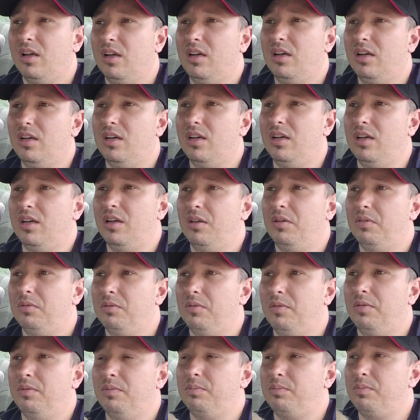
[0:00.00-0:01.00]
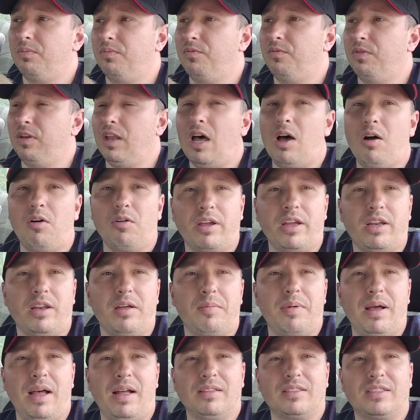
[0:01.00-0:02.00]
uh, blogging
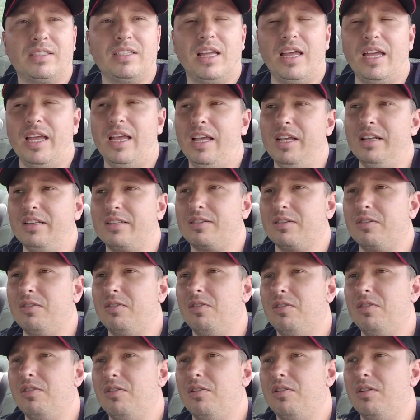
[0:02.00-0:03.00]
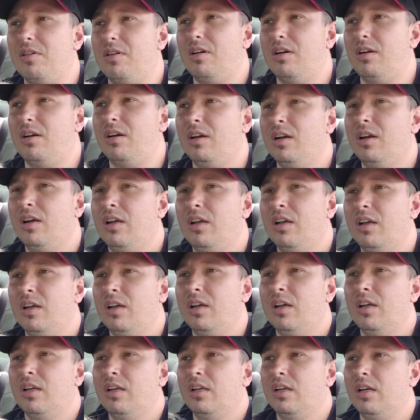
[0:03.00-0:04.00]
about snakes or
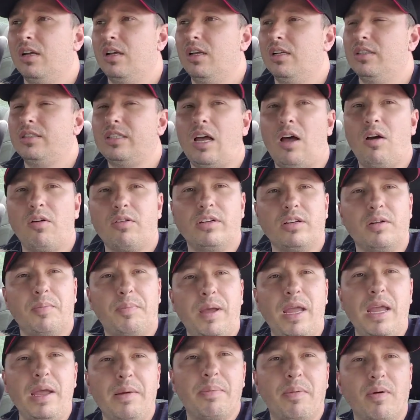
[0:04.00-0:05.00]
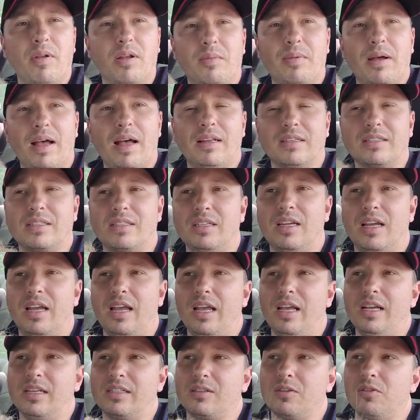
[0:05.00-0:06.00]
uh, talking to people about
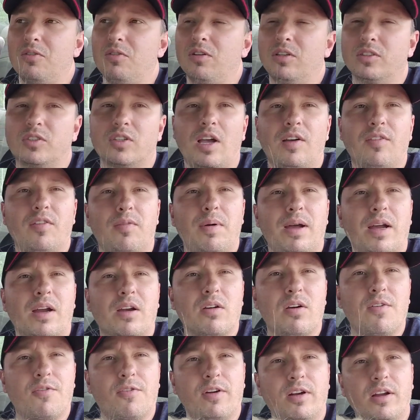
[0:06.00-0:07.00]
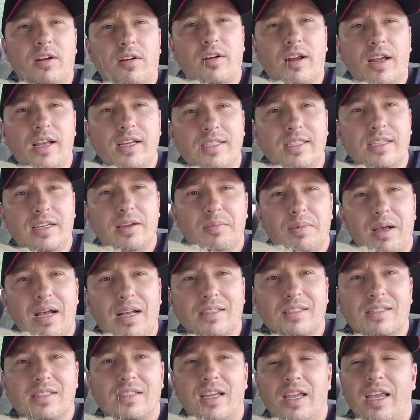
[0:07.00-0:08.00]
snakes or driving my girlfriend crazy
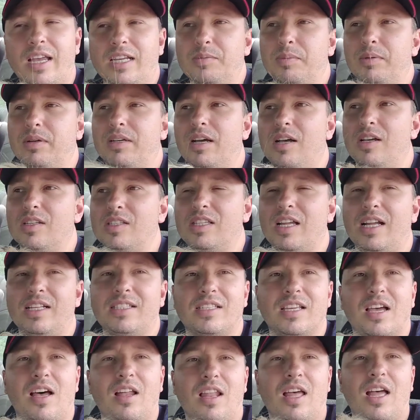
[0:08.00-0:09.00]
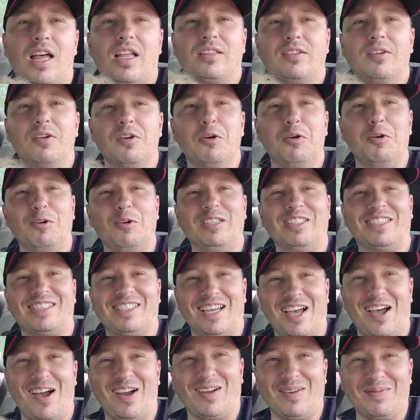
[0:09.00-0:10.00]
about snakes because that's all I do is
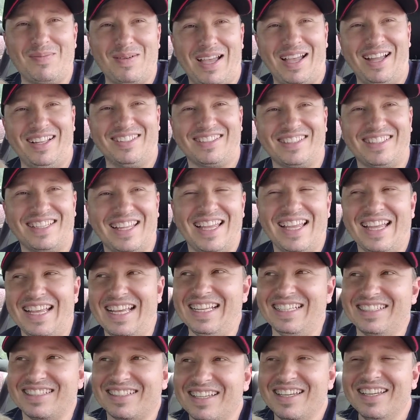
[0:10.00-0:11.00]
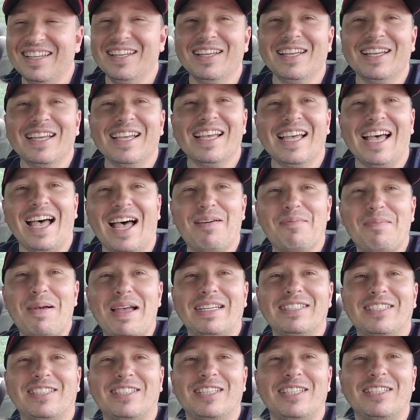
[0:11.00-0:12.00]
talk about snakes. I
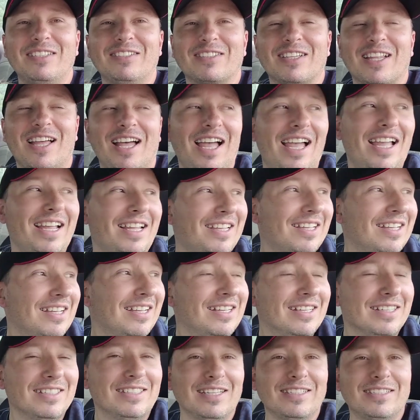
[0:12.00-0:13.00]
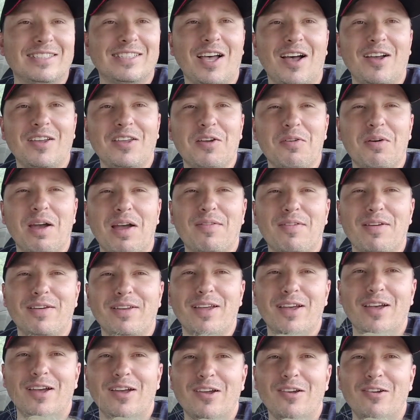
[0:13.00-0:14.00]
bet she's like, this is all you ever
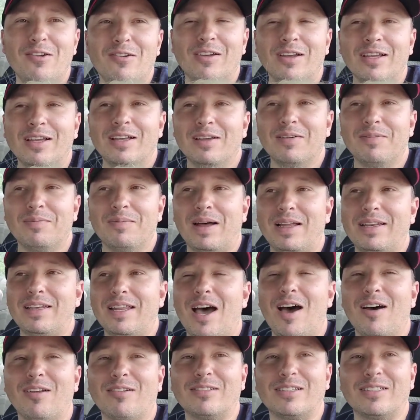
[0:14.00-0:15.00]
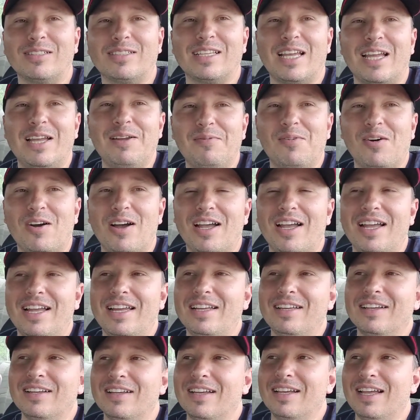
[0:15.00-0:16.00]
do. My daughter's the same
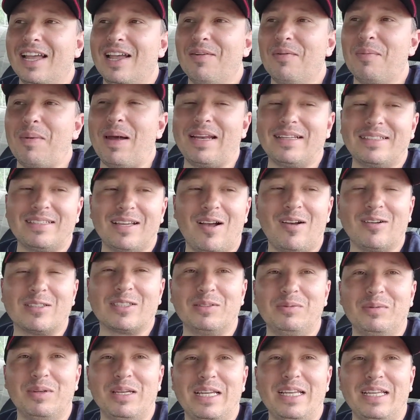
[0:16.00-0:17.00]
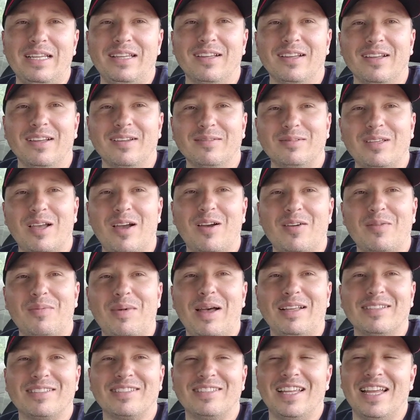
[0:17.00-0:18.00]
way. Everybody talks to me, talk
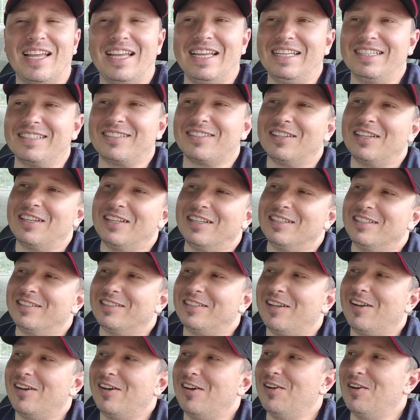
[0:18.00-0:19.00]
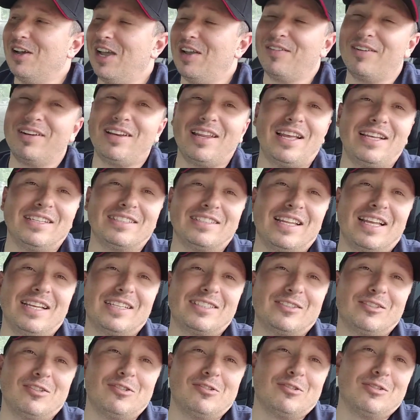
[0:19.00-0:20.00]
about snakes. So every day is
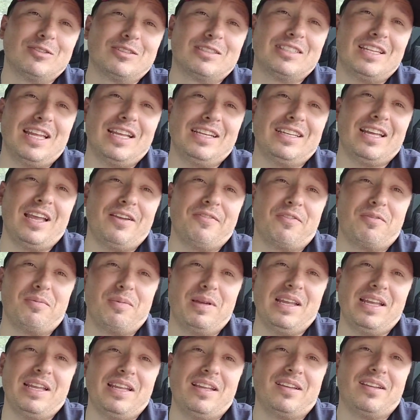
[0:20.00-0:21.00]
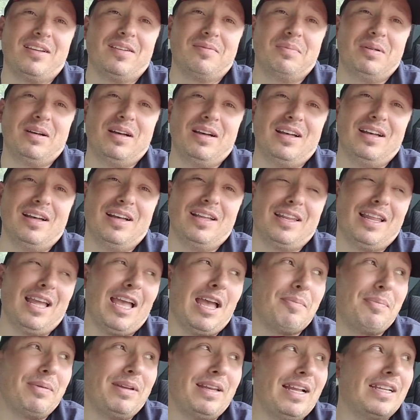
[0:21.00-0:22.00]
National Snake Day for me, but
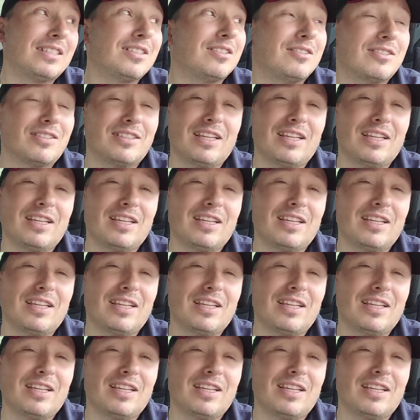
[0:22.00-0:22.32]
happy National